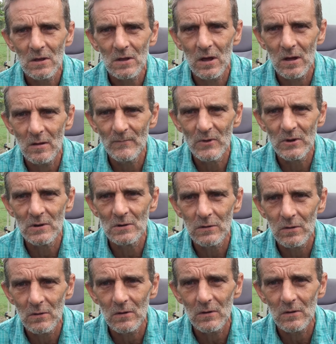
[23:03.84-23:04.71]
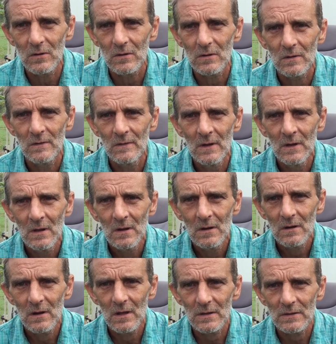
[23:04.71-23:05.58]
common law
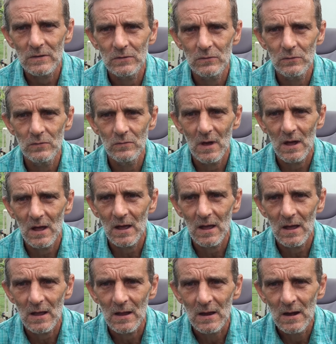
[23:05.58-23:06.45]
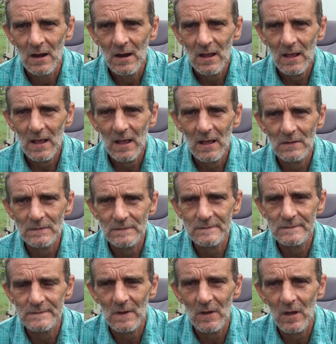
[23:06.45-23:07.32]
like you are
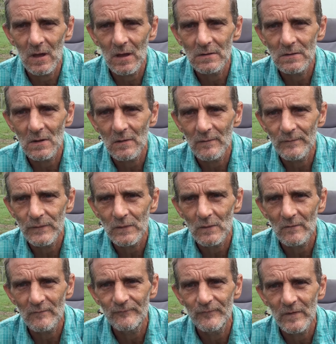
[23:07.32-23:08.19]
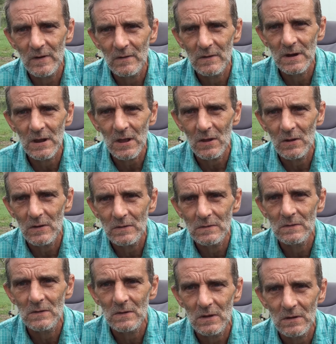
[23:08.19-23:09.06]
outside of your very
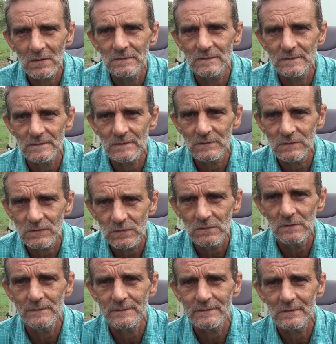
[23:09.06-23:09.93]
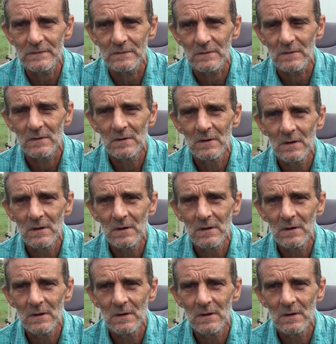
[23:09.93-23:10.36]
own Constitution.